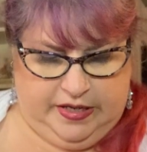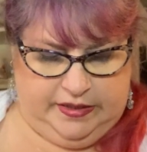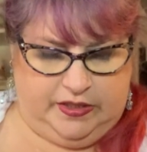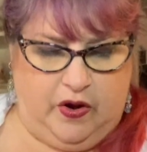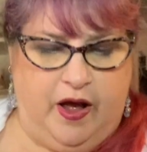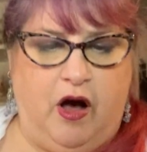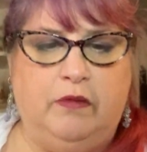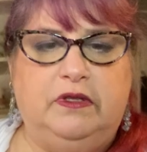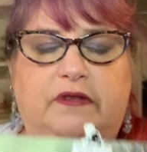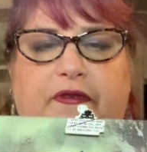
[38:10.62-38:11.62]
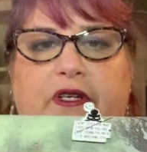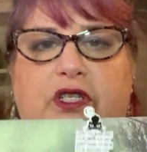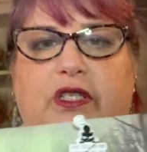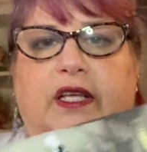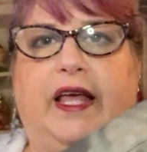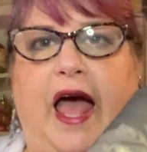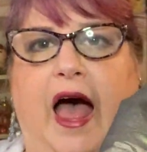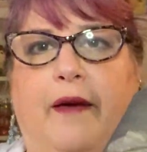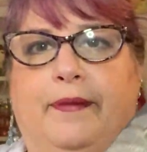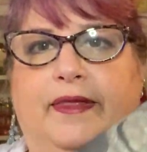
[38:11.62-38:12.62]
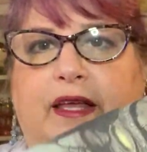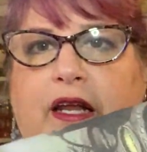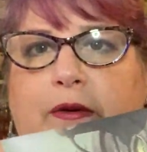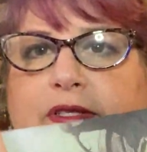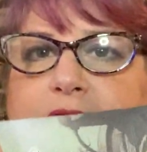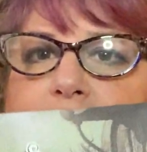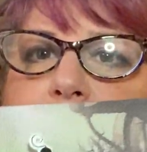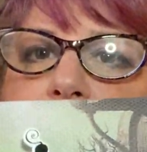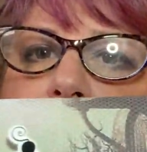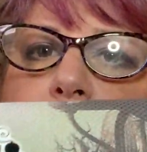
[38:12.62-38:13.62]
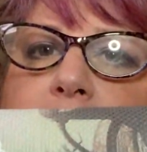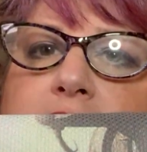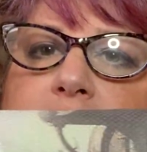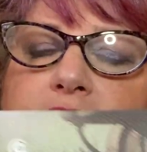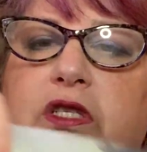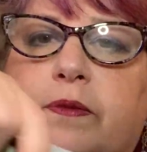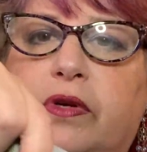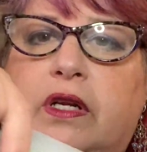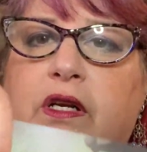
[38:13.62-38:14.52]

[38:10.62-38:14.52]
so I almost finished the cat, but then I was like really wanting to just put in